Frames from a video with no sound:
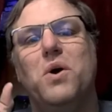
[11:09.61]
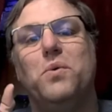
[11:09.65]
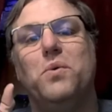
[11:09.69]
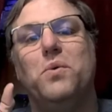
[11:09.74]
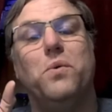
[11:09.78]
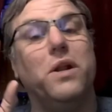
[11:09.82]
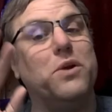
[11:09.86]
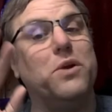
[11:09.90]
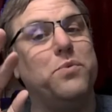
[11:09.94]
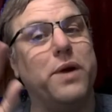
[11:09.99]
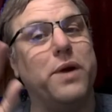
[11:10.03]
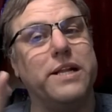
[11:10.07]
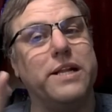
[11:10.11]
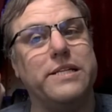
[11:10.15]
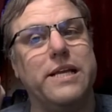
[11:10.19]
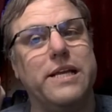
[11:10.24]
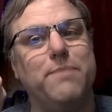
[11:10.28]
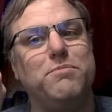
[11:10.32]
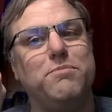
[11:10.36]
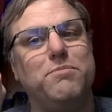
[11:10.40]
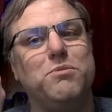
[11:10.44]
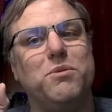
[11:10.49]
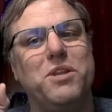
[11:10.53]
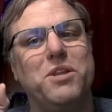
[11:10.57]
What quick
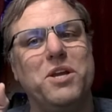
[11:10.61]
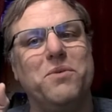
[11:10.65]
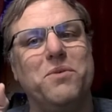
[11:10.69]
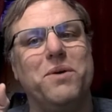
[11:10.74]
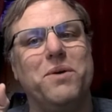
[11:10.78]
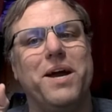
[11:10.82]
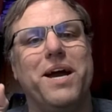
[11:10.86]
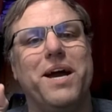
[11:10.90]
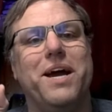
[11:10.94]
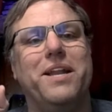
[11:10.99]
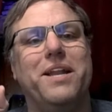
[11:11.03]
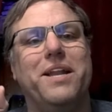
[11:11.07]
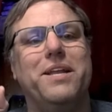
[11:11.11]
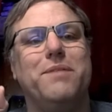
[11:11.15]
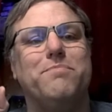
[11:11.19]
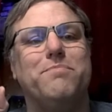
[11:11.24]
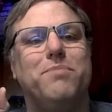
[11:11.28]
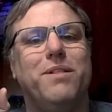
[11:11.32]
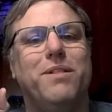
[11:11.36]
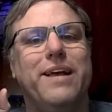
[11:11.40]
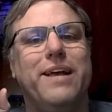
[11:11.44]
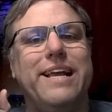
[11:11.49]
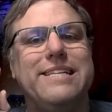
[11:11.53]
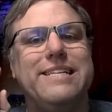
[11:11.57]
tips would you add?
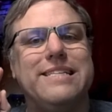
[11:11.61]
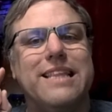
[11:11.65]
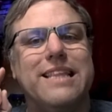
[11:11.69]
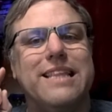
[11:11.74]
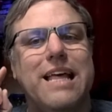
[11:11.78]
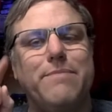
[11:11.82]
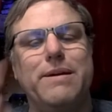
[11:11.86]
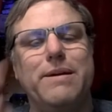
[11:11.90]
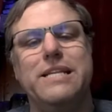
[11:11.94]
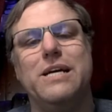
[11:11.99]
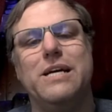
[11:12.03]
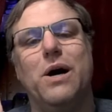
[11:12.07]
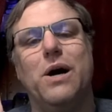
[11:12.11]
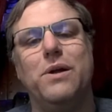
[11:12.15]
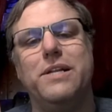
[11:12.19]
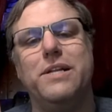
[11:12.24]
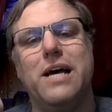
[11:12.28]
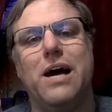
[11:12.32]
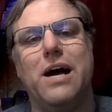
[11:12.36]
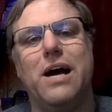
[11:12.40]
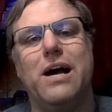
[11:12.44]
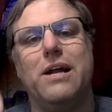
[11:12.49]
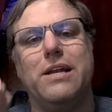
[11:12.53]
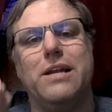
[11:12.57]
And please let me know
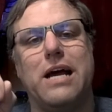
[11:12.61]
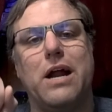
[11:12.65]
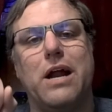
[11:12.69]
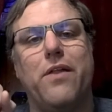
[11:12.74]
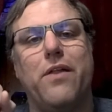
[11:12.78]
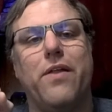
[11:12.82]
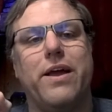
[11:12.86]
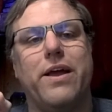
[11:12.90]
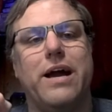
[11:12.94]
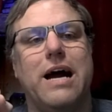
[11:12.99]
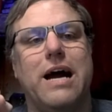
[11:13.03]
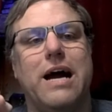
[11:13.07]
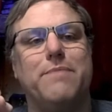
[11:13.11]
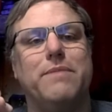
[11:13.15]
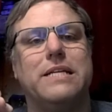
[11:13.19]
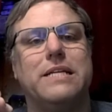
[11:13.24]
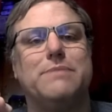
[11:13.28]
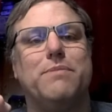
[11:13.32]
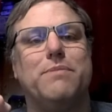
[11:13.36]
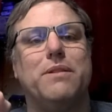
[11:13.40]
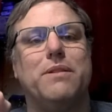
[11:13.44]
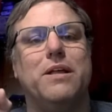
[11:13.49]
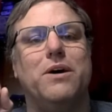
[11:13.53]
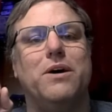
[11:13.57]
down in the
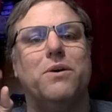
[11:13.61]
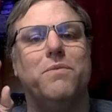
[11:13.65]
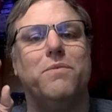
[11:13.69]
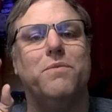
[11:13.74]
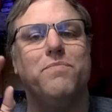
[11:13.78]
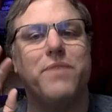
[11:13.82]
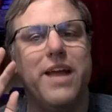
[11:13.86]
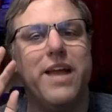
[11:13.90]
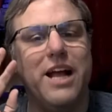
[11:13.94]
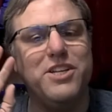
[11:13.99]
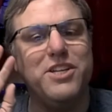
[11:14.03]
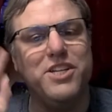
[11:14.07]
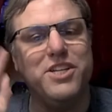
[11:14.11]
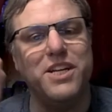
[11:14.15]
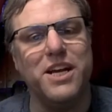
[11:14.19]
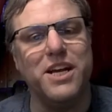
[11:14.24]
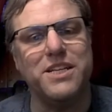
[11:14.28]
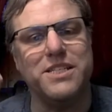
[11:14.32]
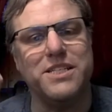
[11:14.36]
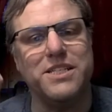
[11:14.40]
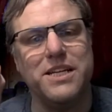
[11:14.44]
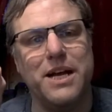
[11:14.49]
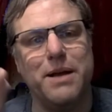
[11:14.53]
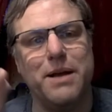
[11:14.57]
comments below. Catch you
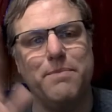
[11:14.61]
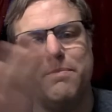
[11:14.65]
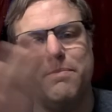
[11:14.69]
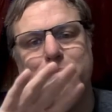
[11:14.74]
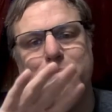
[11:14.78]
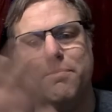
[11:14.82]
next time.